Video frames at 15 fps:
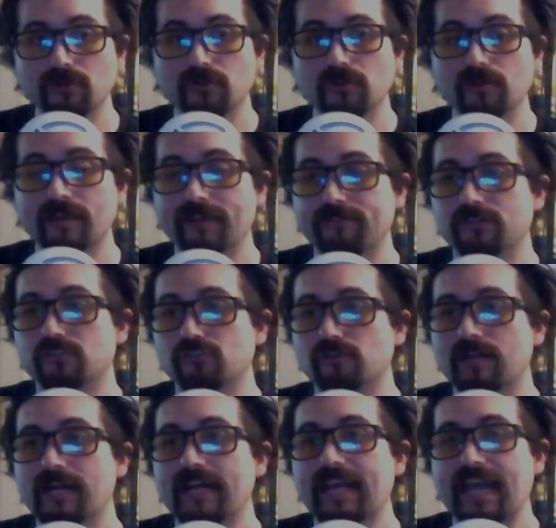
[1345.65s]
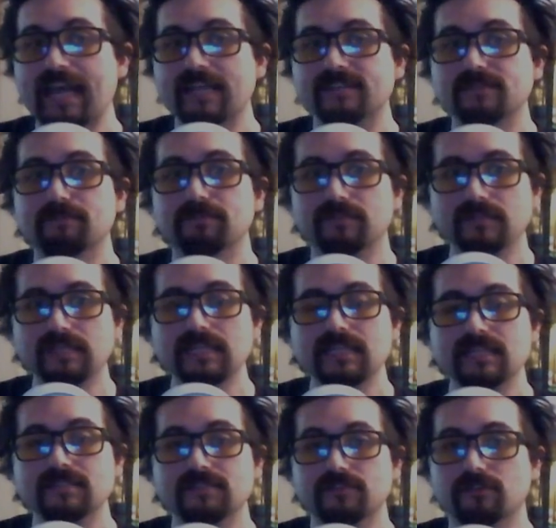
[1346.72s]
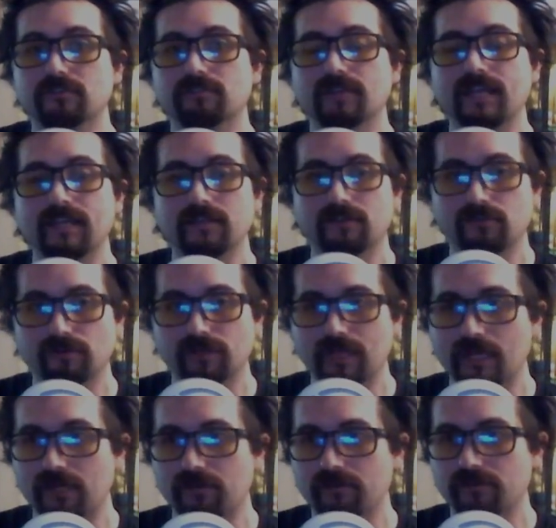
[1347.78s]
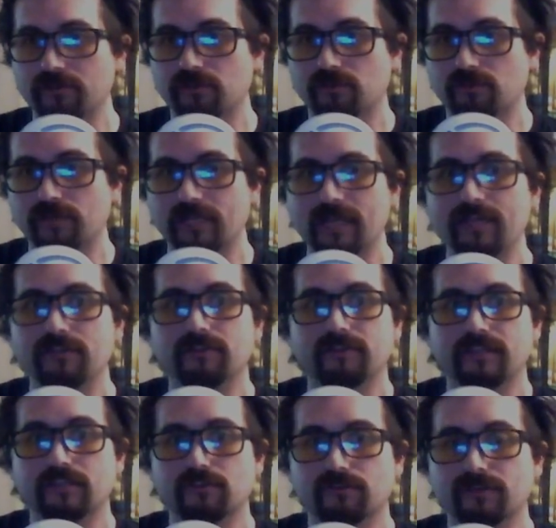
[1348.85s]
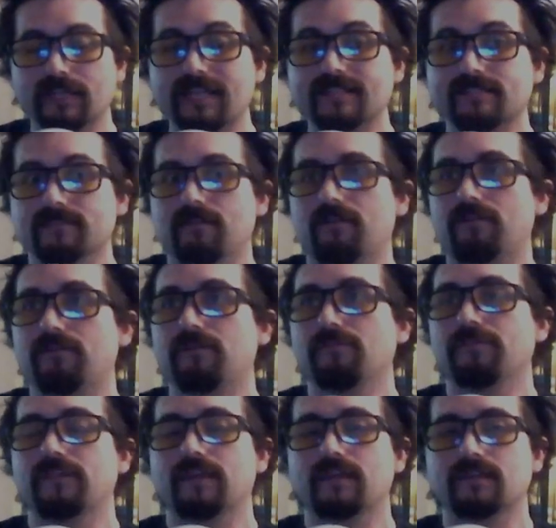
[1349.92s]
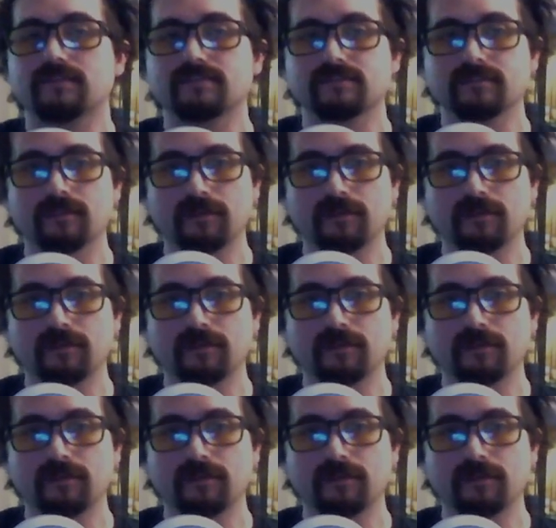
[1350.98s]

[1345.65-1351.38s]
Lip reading: You have to try and please the grand creator, the creator that creates all things,